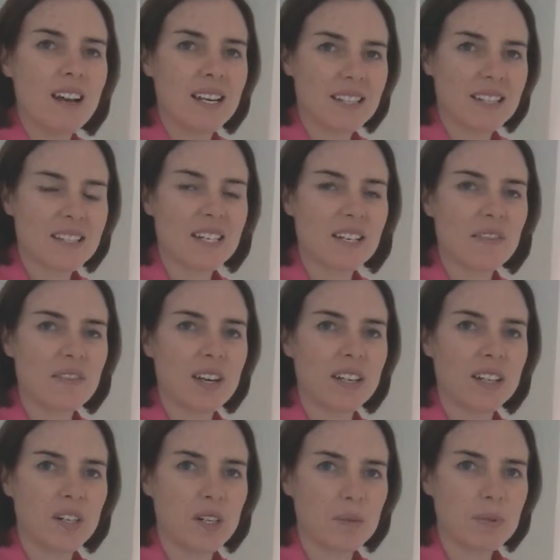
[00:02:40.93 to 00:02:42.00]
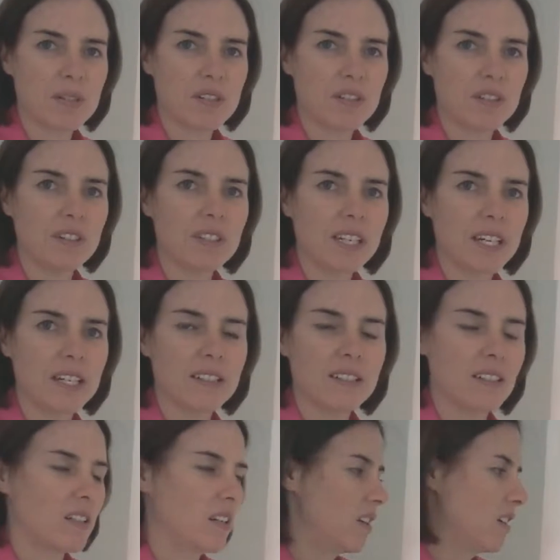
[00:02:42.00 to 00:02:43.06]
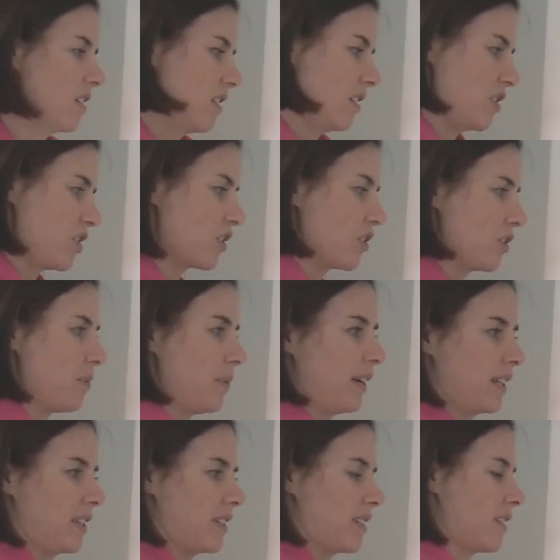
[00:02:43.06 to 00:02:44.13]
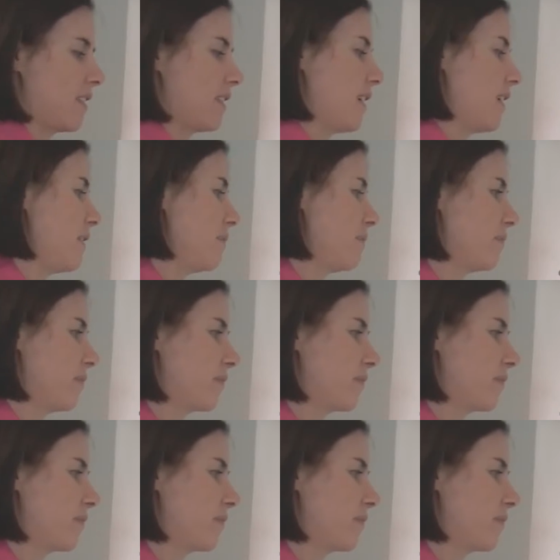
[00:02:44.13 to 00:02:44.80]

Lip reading: and see if that helps you get your 2 brackets the same.